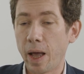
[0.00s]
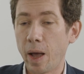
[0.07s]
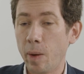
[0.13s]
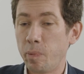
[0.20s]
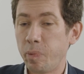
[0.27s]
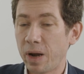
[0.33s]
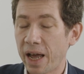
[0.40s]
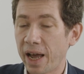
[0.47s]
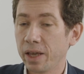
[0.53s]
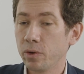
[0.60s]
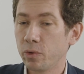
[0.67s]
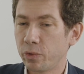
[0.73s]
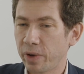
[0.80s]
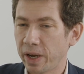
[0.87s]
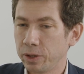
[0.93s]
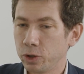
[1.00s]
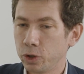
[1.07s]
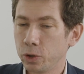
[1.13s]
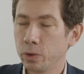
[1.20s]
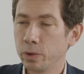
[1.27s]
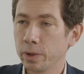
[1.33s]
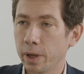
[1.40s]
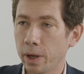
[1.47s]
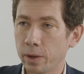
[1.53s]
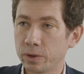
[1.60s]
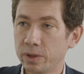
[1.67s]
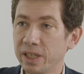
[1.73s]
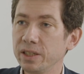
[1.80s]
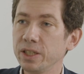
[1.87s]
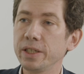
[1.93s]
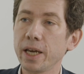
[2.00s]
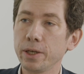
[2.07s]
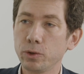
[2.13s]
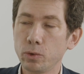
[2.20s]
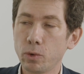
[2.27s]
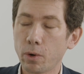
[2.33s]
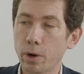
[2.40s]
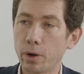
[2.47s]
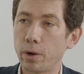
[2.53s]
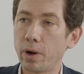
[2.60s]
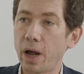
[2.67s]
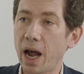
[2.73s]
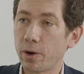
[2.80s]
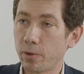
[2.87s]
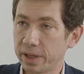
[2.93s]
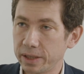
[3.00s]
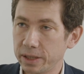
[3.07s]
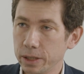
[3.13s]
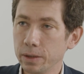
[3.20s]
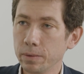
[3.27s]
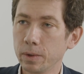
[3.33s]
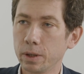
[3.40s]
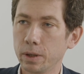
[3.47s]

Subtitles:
apply, fine-tune, and dedicate our R&D